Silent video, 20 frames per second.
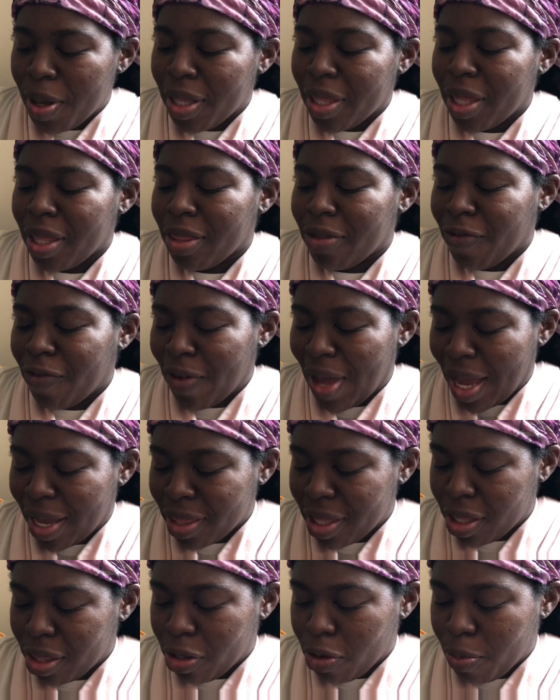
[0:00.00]
that the fact
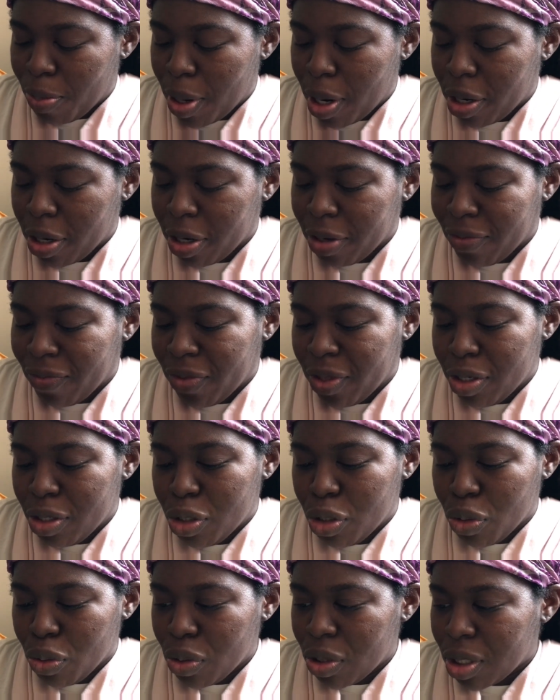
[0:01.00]
that they're part of the
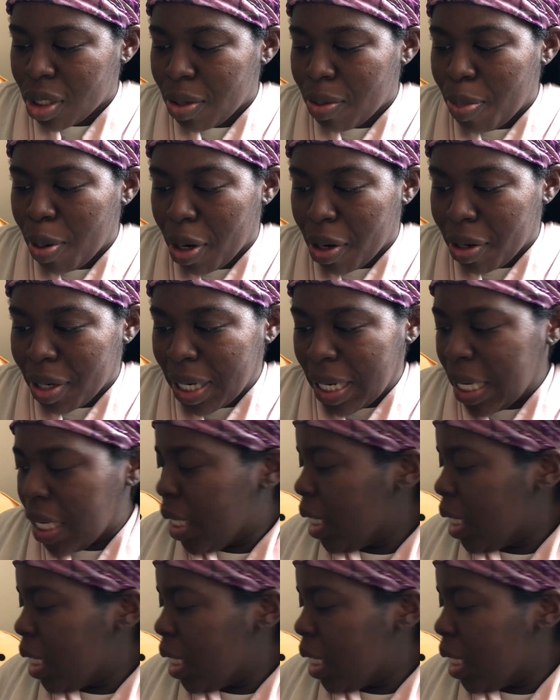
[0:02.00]
juice party